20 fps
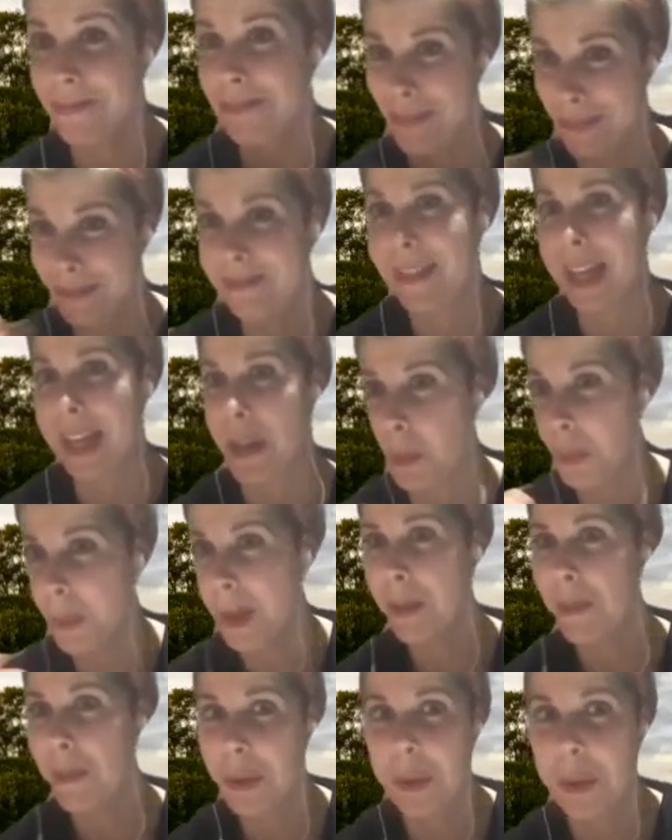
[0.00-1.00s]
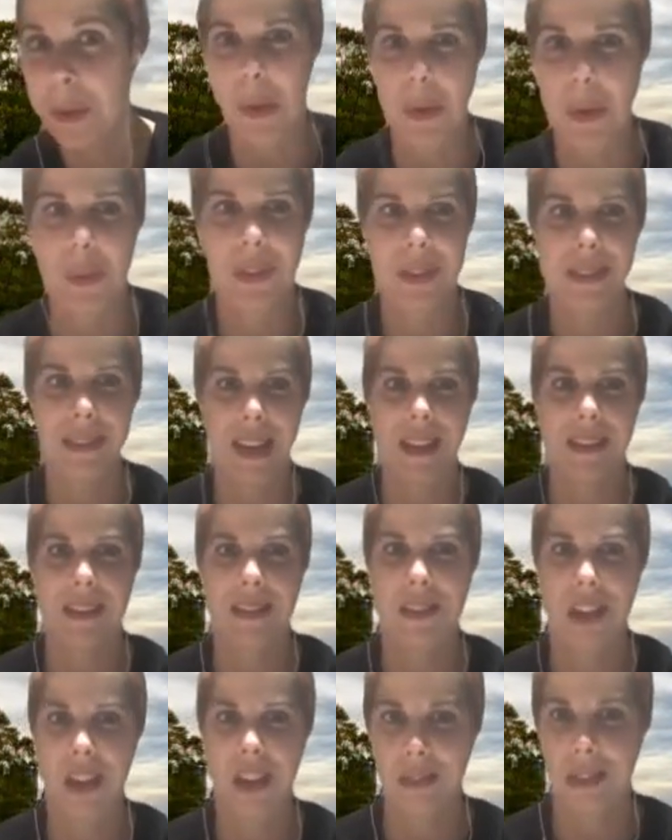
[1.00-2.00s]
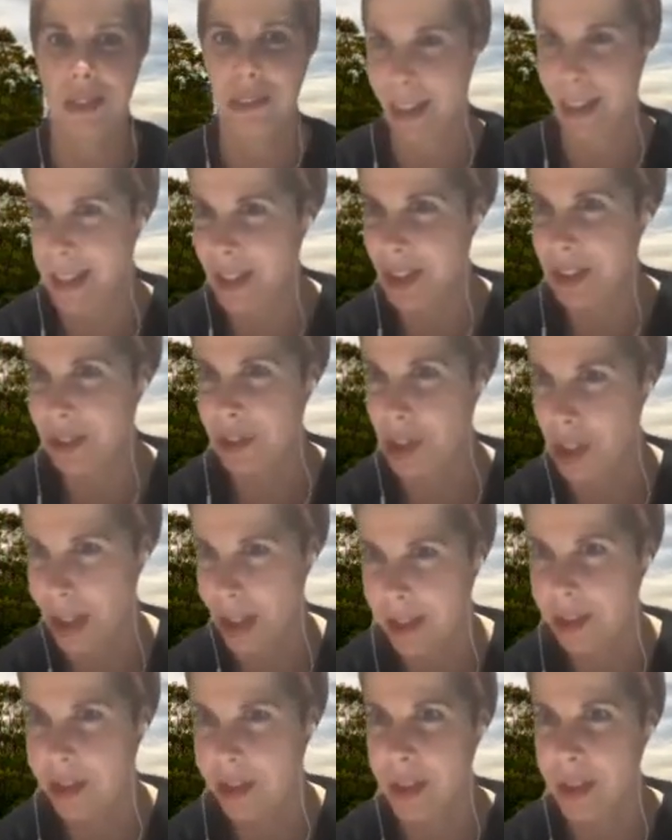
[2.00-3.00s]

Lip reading: that we propose does not try to change the